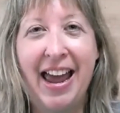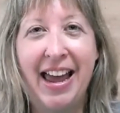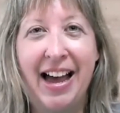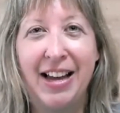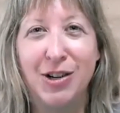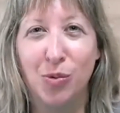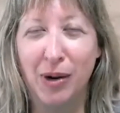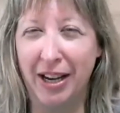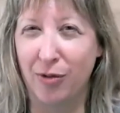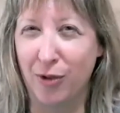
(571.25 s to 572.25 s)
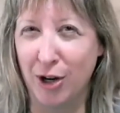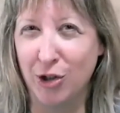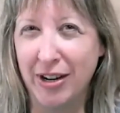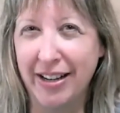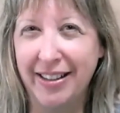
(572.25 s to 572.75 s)
And we get
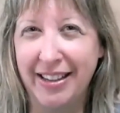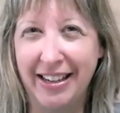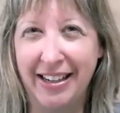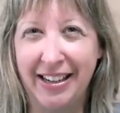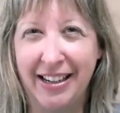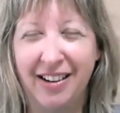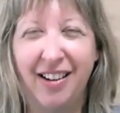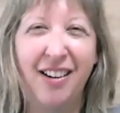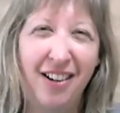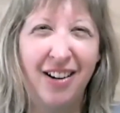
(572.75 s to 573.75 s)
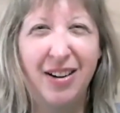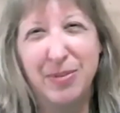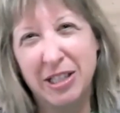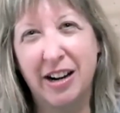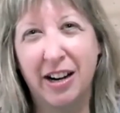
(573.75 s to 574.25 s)
frustrated thinking,
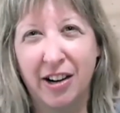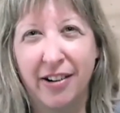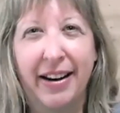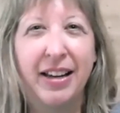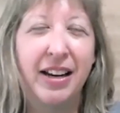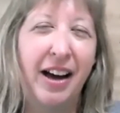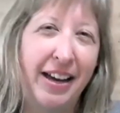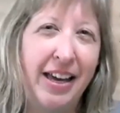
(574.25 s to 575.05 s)
I'm just not good at it.